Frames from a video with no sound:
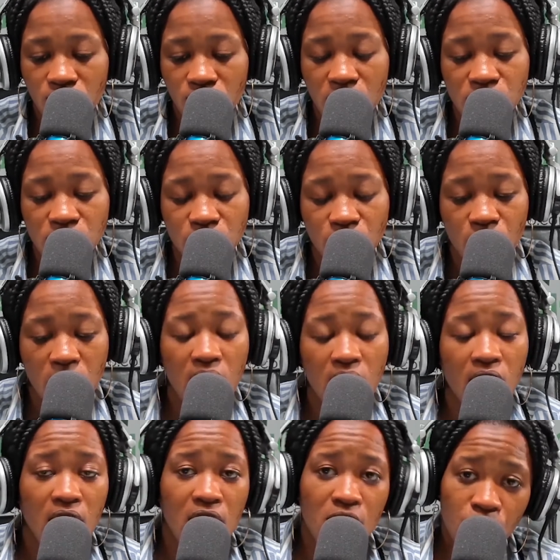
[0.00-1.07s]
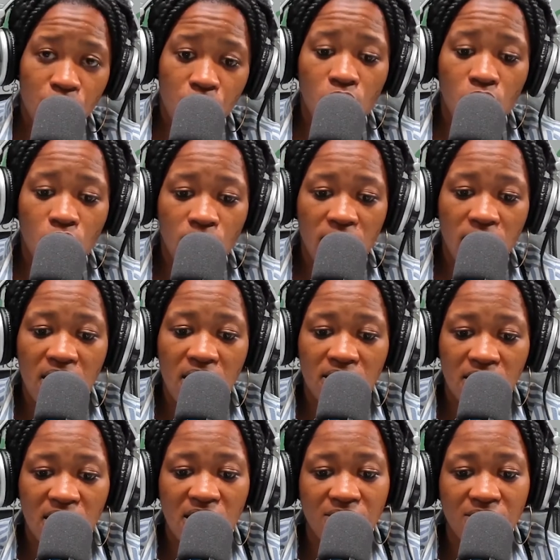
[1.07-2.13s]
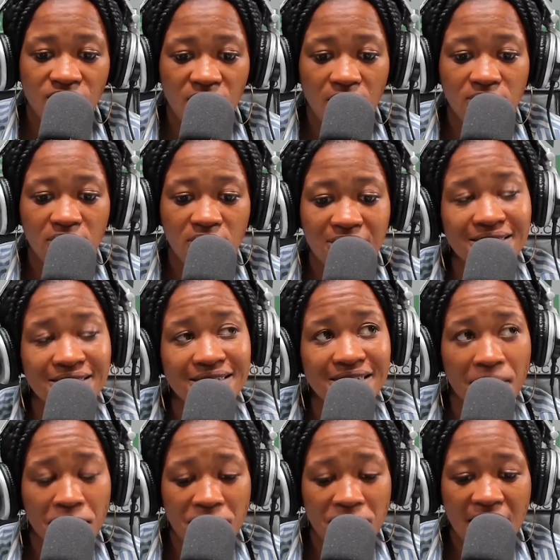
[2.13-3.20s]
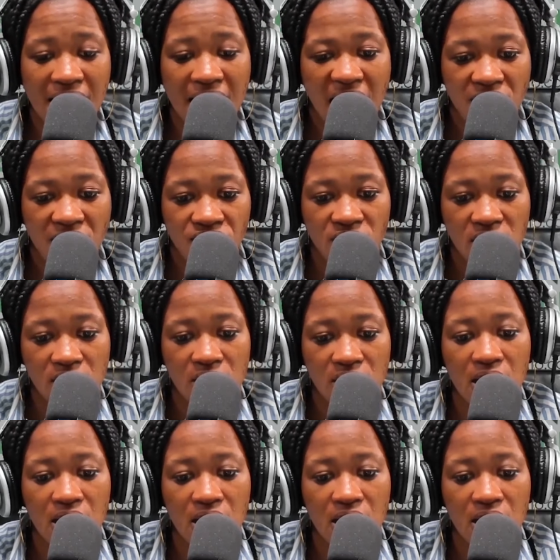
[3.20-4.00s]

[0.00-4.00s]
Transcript: So he broke away and then he founded the Zambian African